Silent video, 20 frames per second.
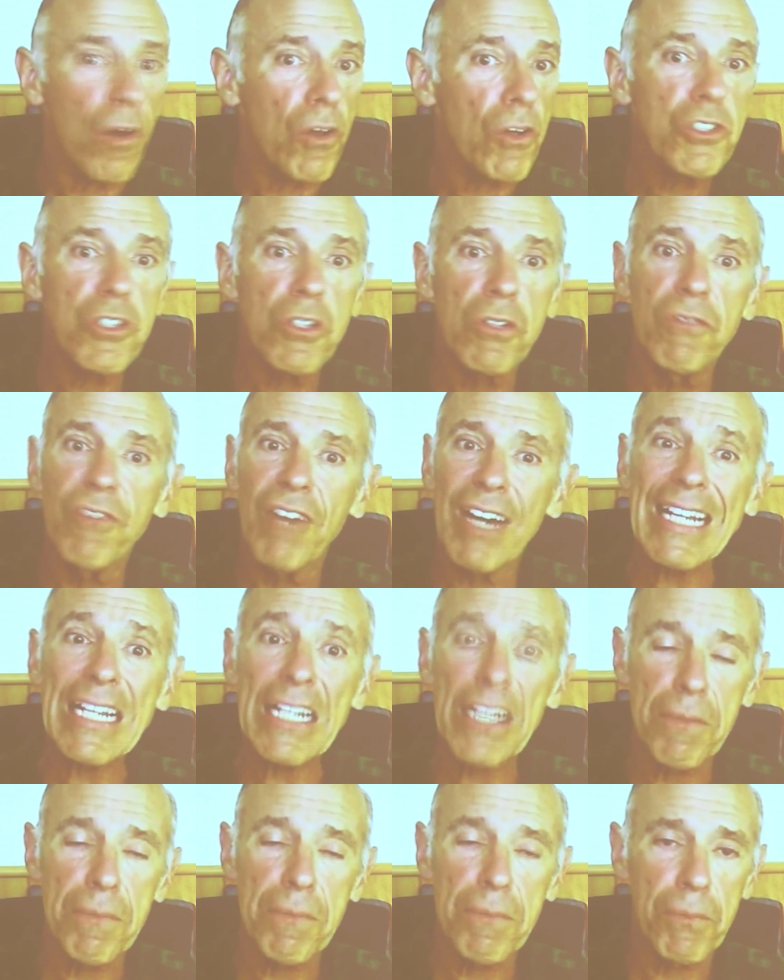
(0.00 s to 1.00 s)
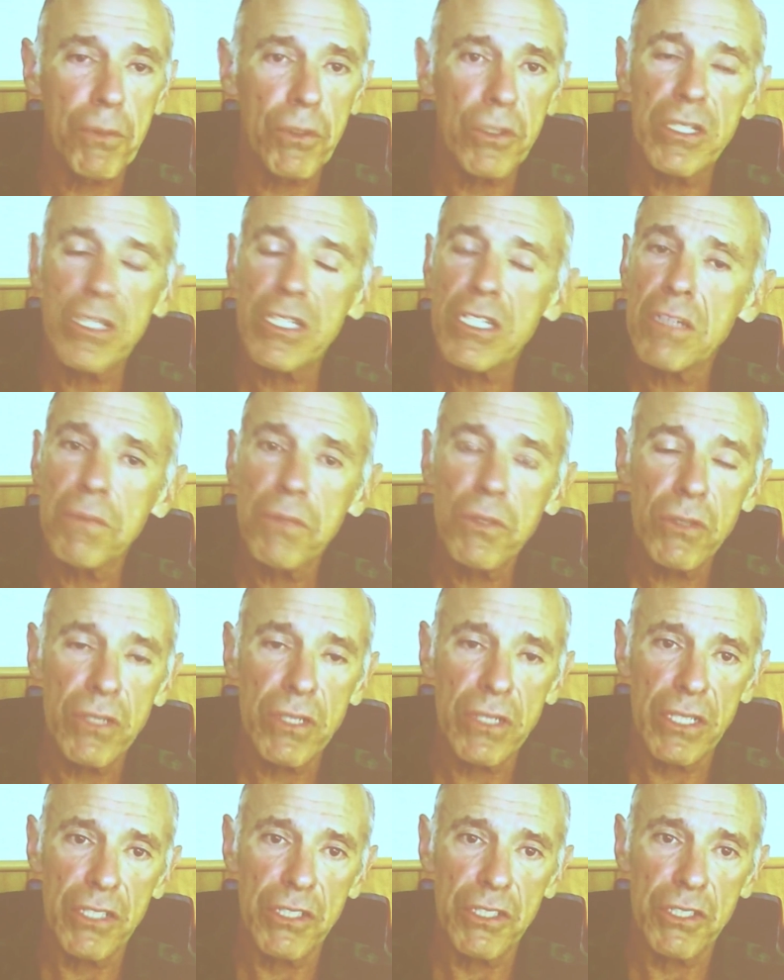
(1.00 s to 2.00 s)
are also vitally important in
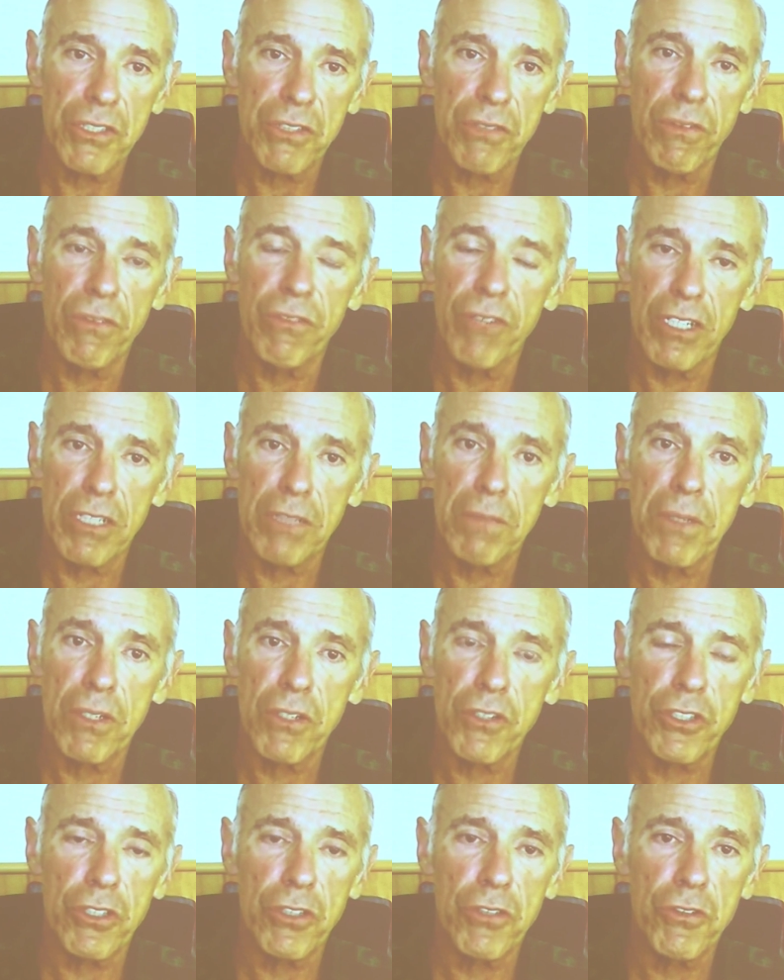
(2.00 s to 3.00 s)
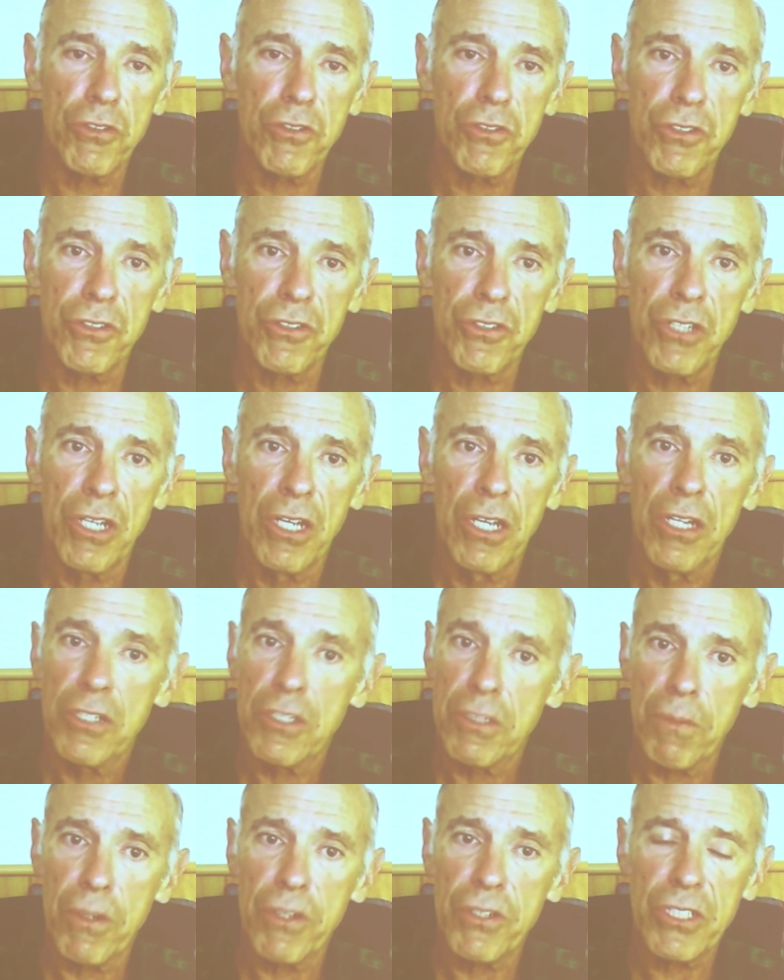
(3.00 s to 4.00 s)
communities for finding better
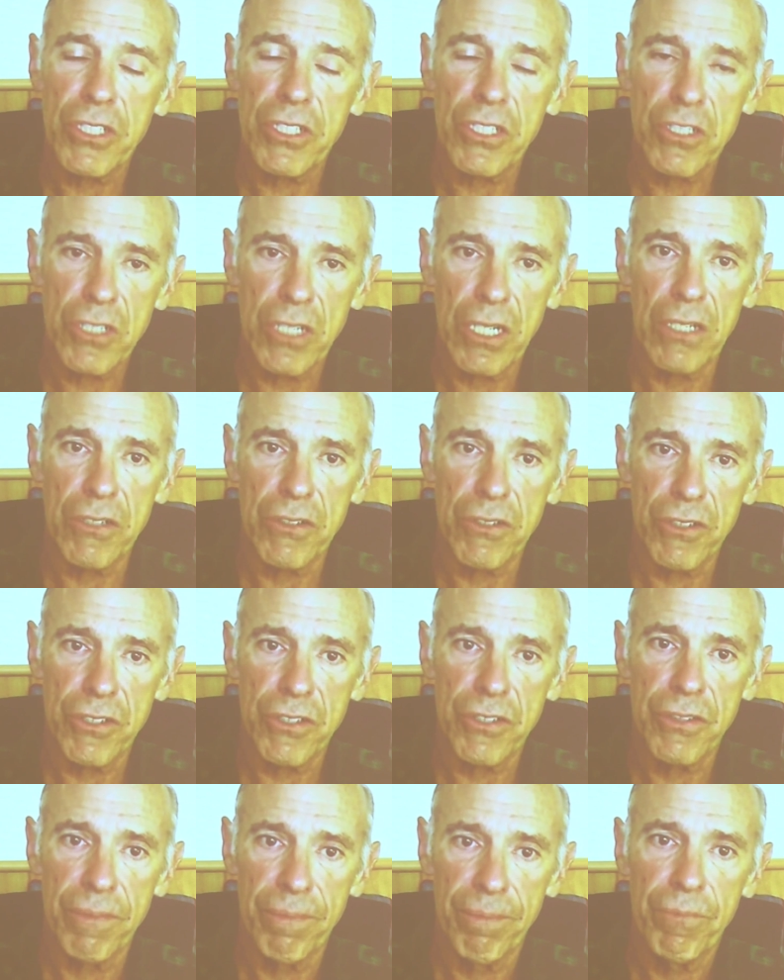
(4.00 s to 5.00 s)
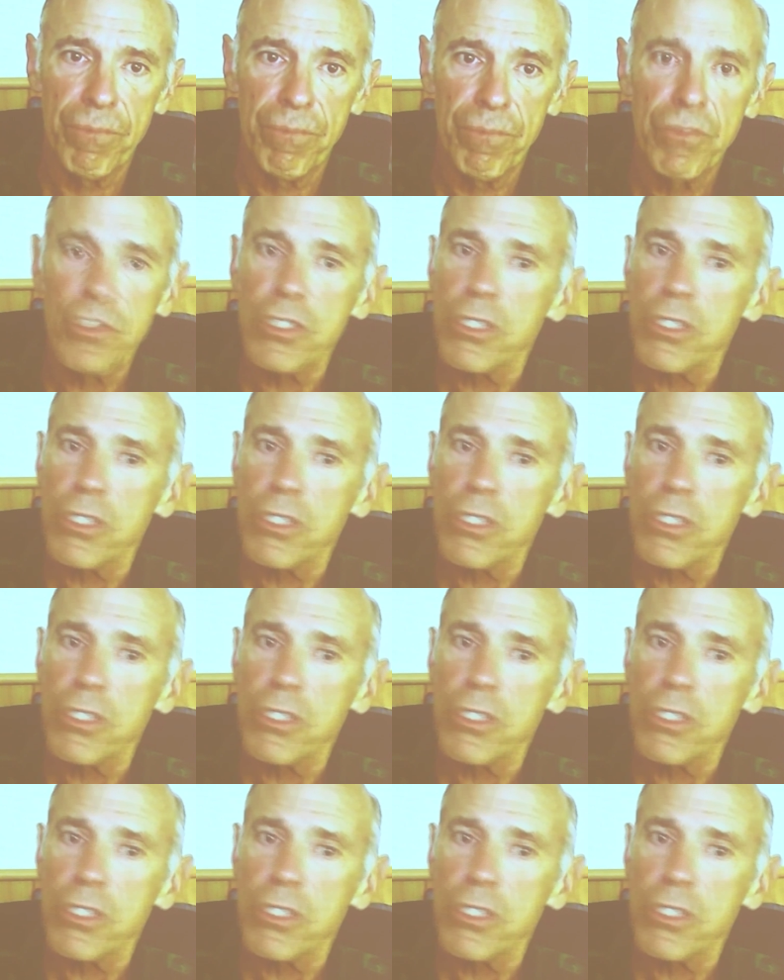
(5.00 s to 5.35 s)
solutions to pressing challenges.